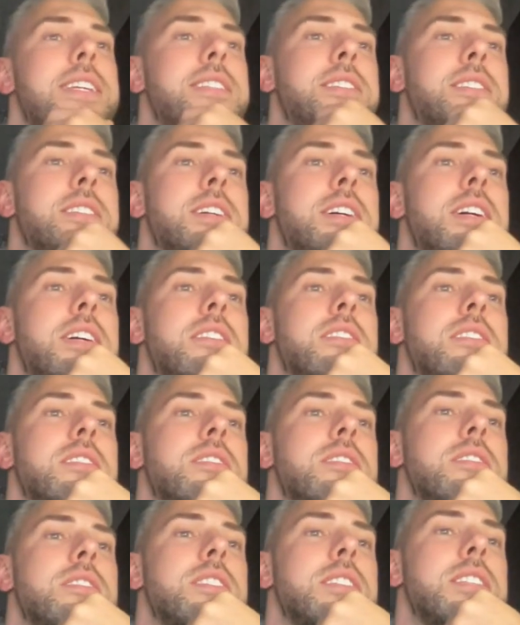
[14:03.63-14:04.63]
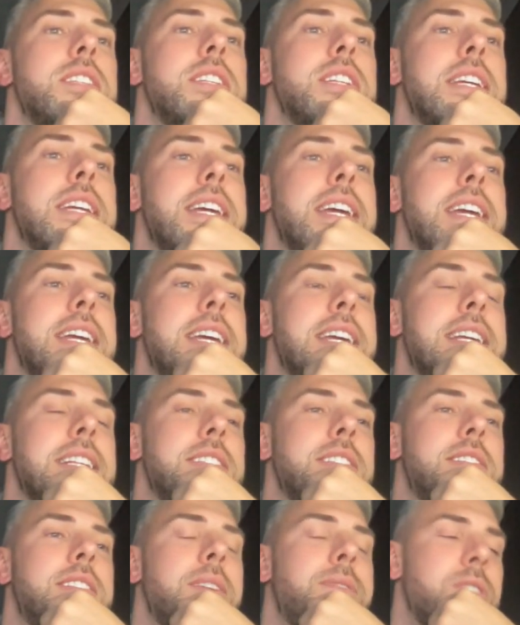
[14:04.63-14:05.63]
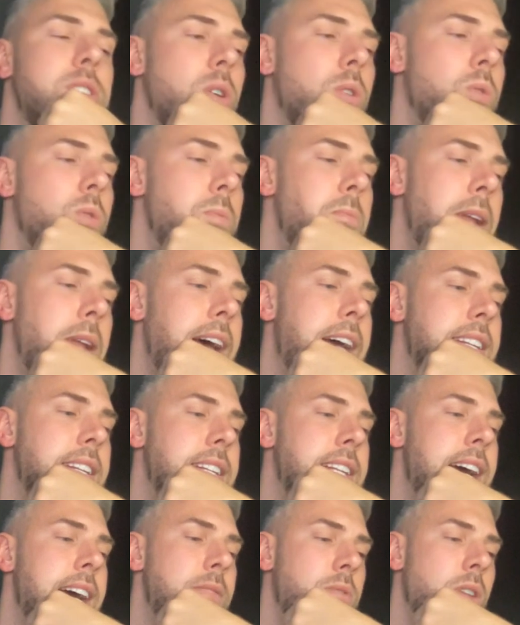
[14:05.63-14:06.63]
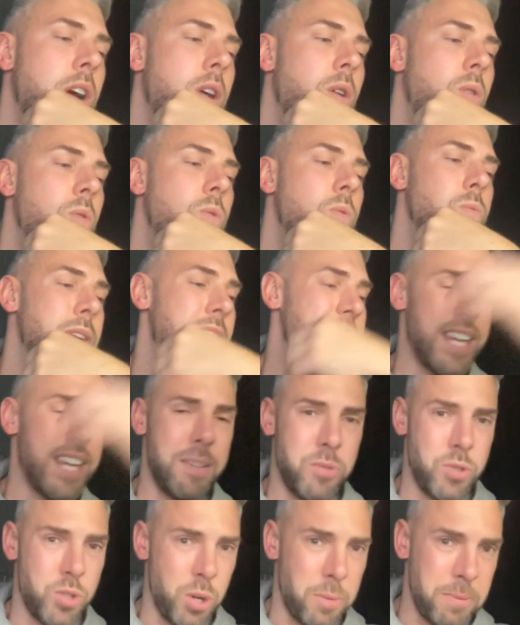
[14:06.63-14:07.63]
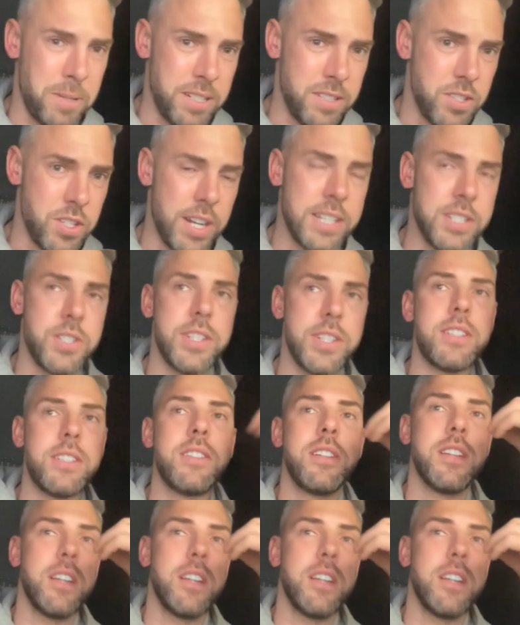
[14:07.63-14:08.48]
is that it's difficult playing in that role when it keeps chopping and changing.